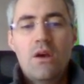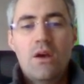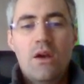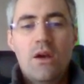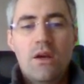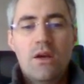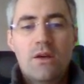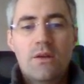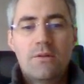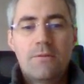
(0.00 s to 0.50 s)

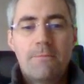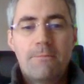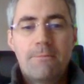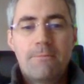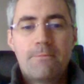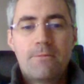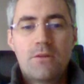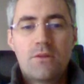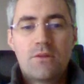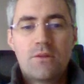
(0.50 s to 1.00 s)
And
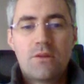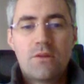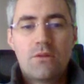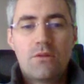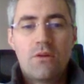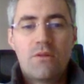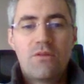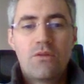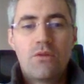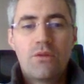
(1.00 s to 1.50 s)

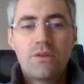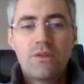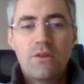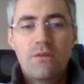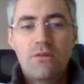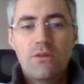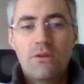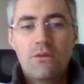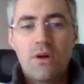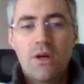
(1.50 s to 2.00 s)
so of course,
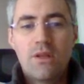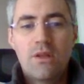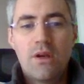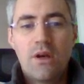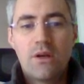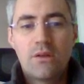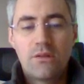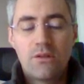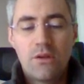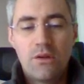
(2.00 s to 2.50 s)
if you had
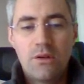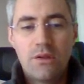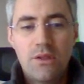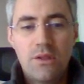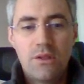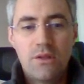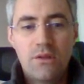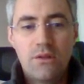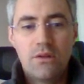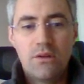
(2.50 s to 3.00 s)

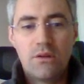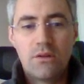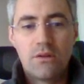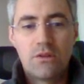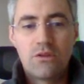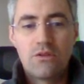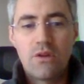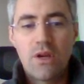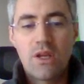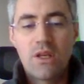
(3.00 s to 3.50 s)
hard-coded
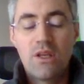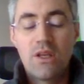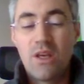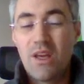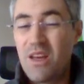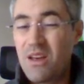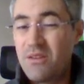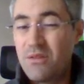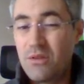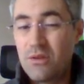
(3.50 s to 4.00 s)
the
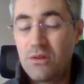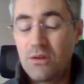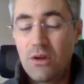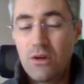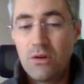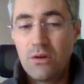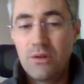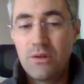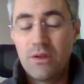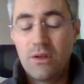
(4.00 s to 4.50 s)
tracking event
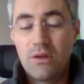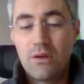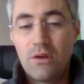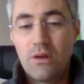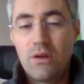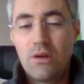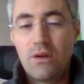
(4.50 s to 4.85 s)
code,